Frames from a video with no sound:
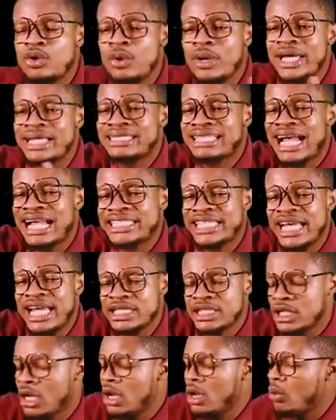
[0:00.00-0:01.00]
you
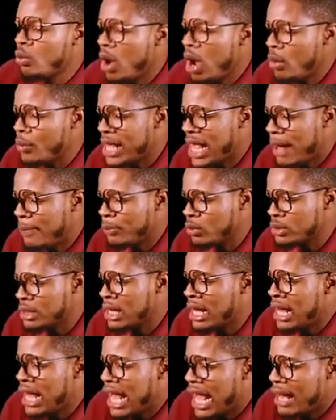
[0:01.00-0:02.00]
interchange, what will happen?